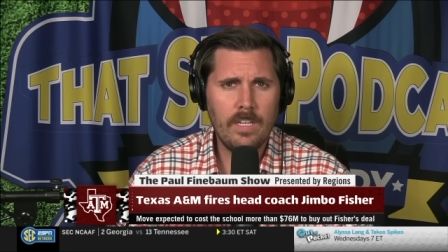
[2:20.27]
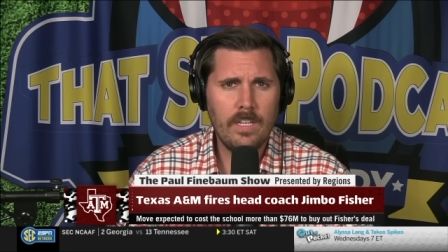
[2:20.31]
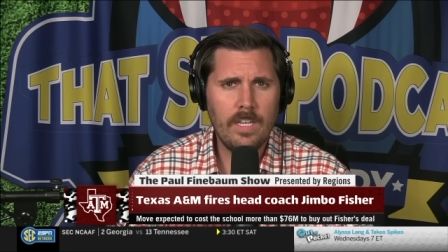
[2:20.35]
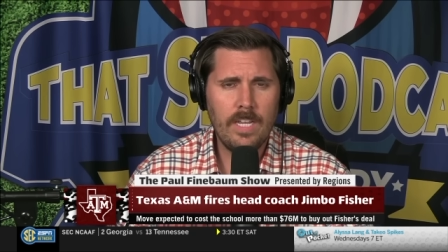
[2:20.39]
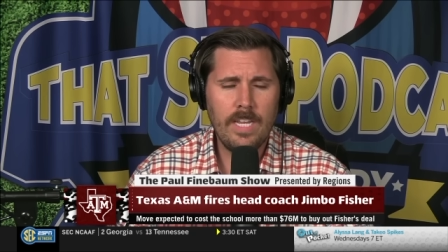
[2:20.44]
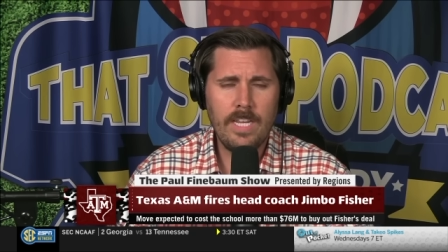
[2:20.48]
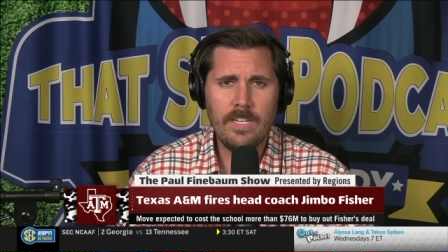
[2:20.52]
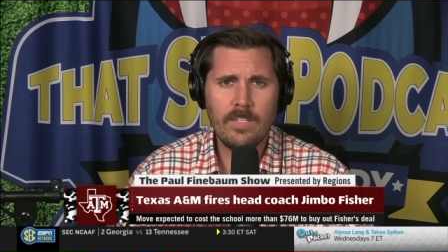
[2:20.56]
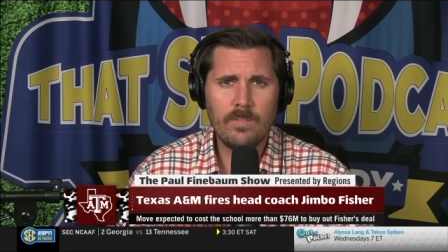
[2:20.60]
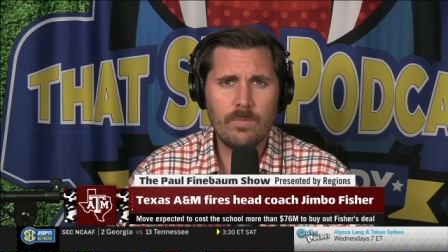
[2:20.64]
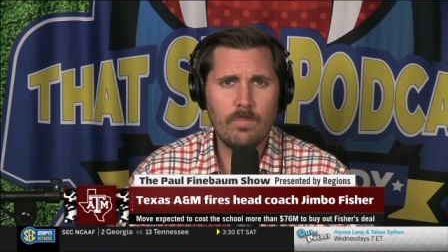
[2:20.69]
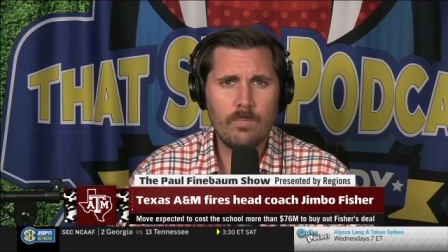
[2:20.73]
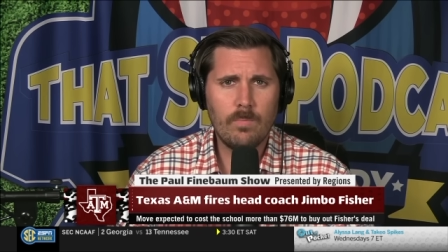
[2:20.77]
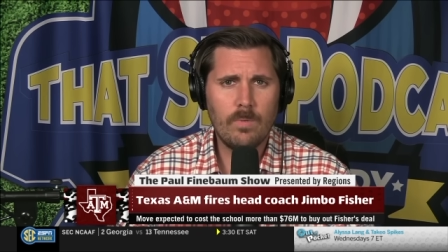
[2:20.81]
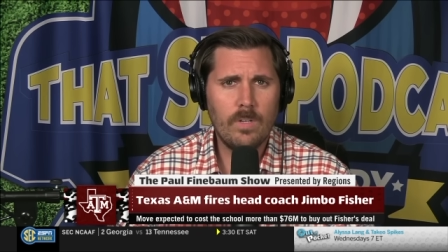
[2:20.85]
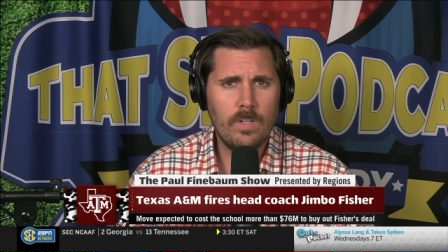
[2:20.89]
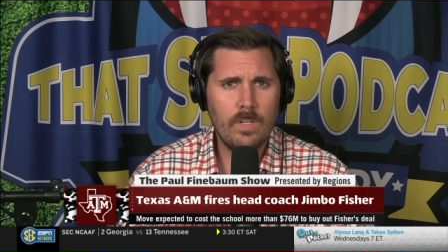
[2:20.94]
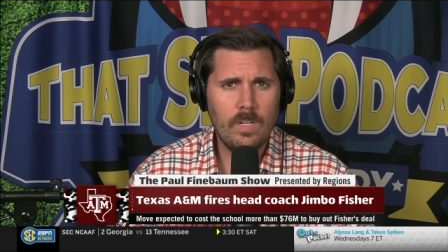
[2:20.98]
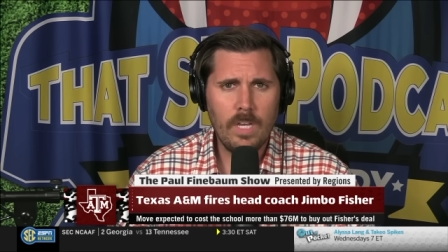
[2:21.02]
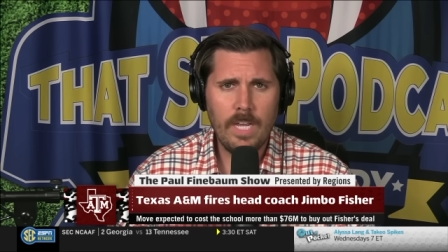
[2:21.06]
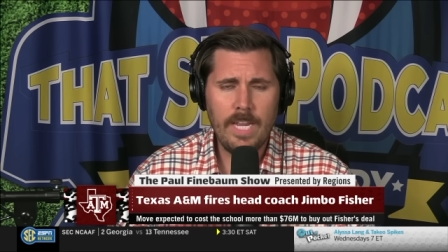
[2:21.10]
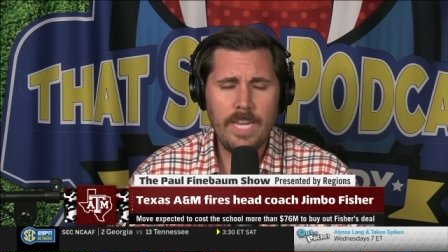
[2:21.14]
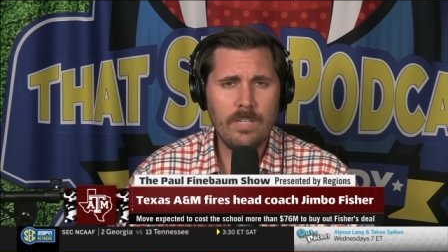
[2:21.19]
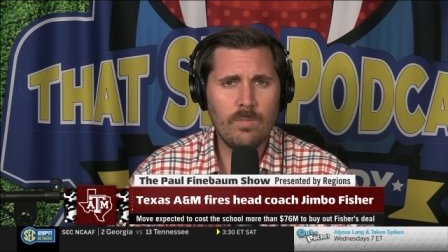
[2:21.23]
he is
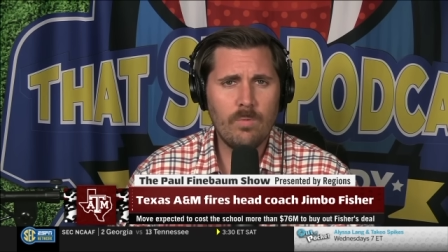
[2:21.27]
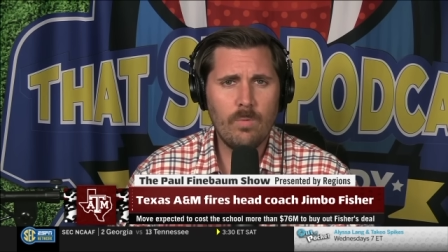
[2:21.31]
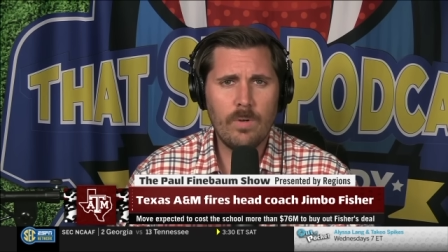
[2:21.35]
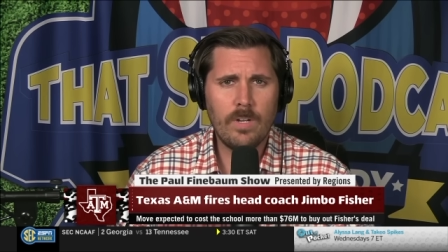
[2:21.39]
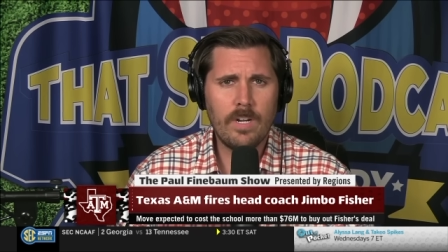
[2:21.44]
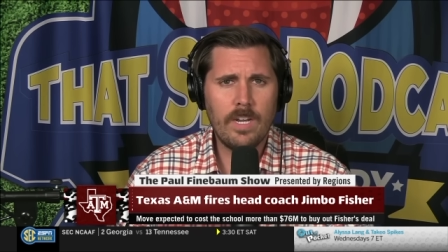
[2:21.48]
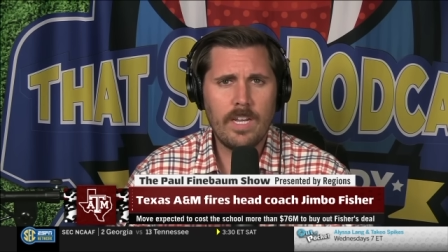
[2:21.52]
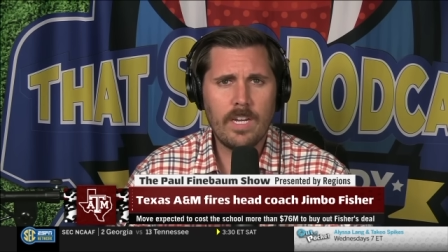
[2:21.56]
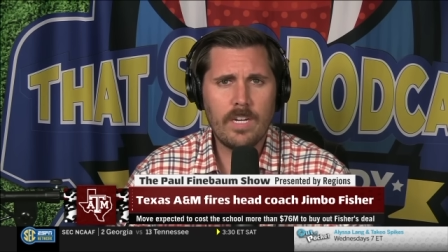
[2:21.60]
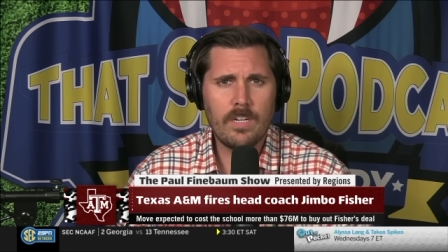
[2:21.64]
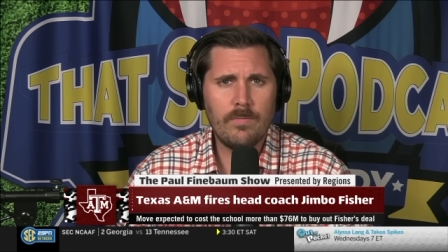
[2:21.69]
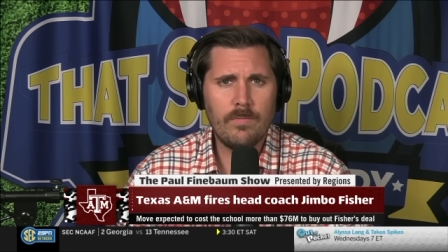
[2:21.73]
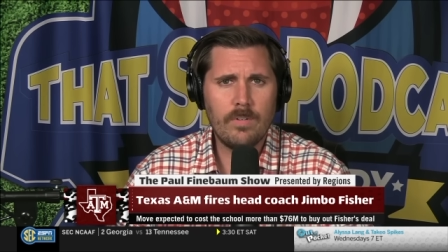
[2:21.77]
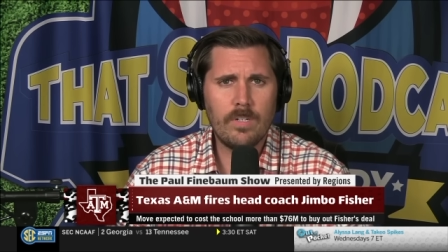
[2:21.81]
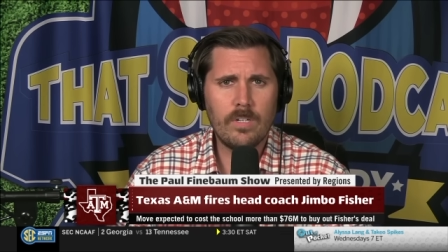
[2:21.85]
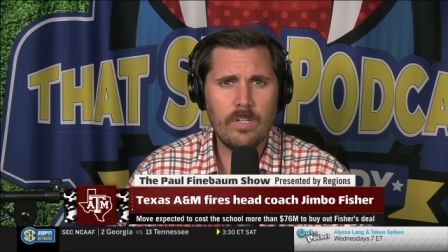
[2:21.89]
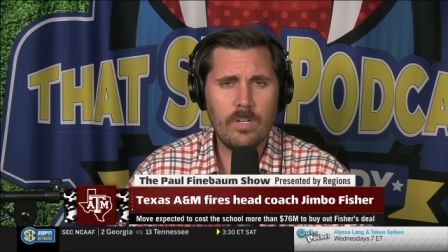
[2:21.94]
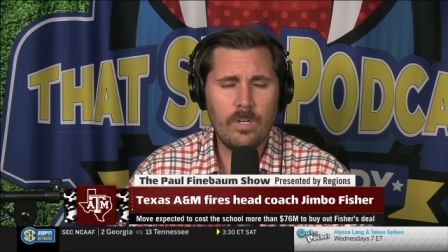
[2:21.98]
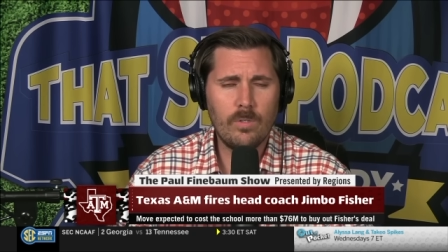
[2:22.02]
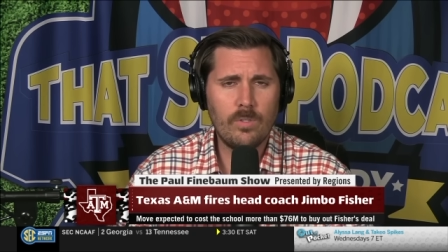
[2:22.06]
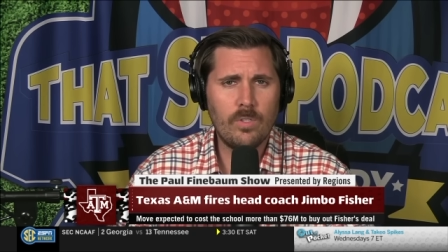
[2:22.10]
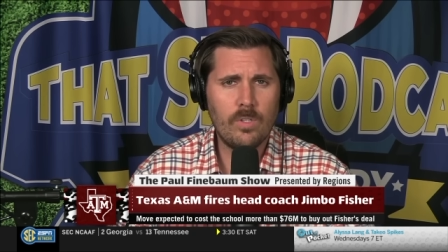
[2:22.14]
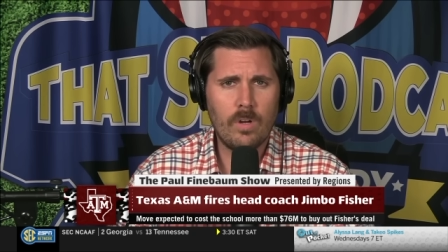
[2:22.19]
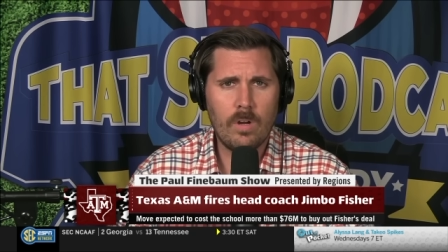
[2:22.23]
he's one heck of a
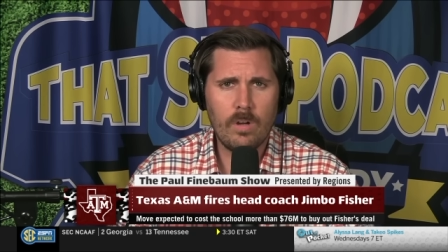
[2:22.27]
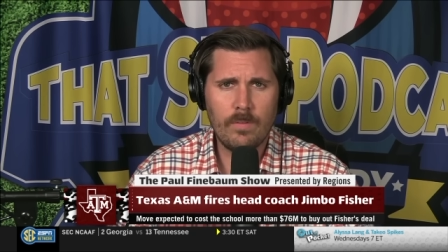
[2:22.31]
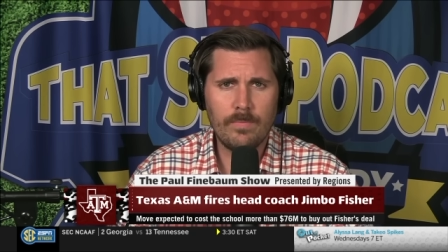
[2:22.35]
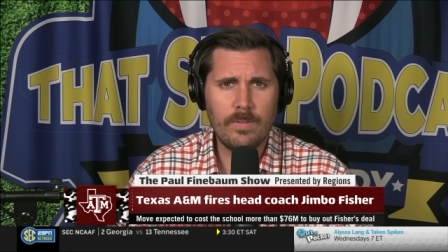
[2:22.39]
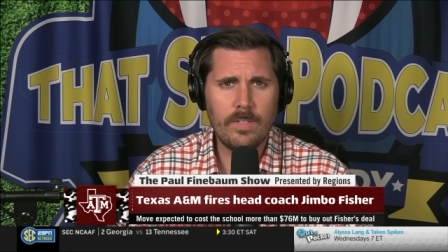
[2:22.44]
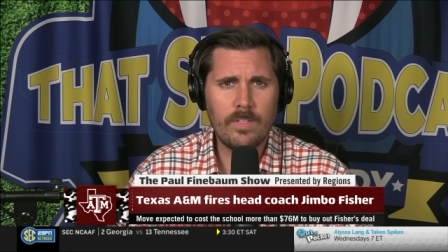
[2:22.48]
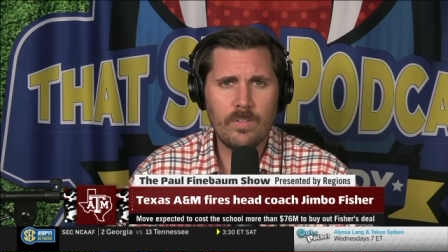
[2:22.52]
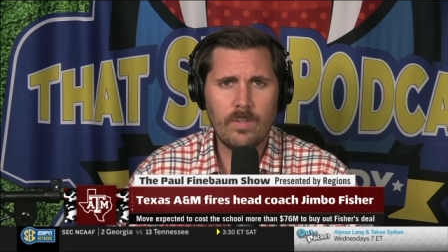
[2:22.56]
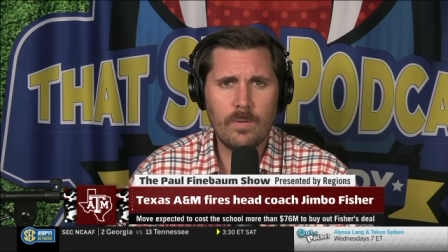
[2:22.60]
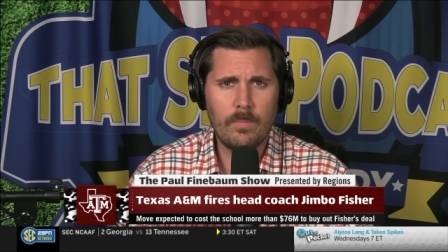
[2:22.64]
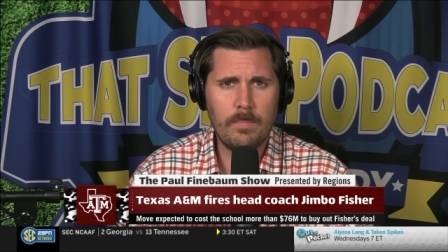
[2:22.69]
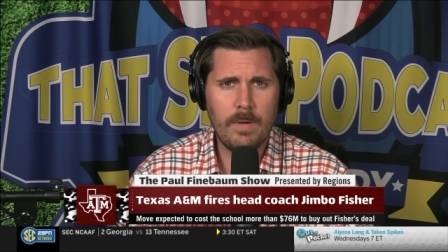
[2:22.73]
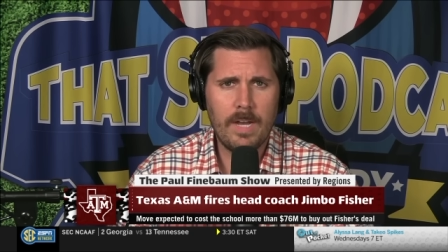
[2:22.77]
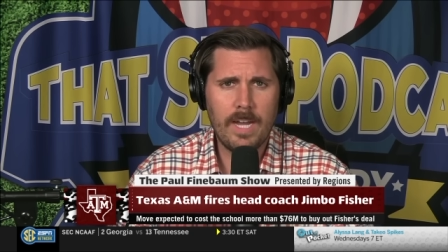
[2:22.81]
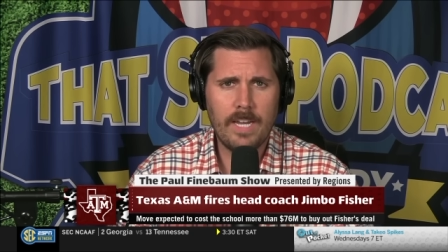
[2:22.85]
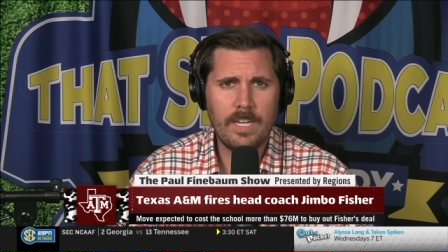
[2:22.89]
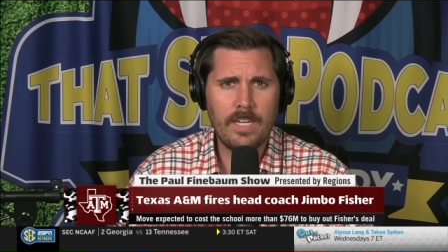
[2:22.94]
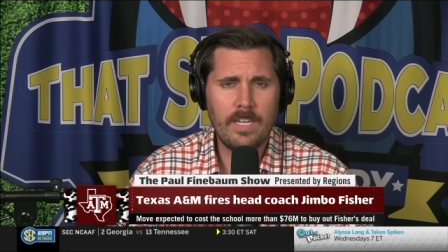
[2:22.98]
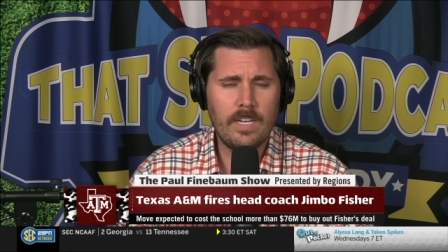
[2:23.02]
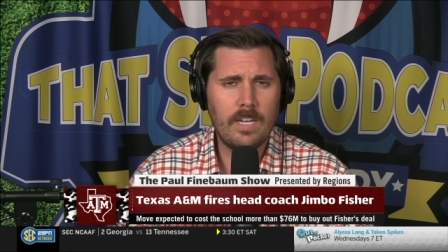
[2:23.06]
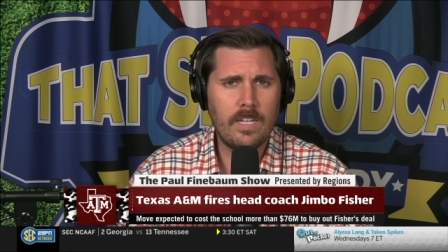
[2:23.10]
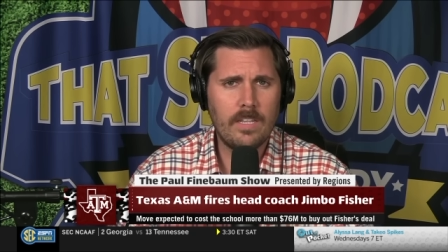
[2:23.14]
coach, offensive minded.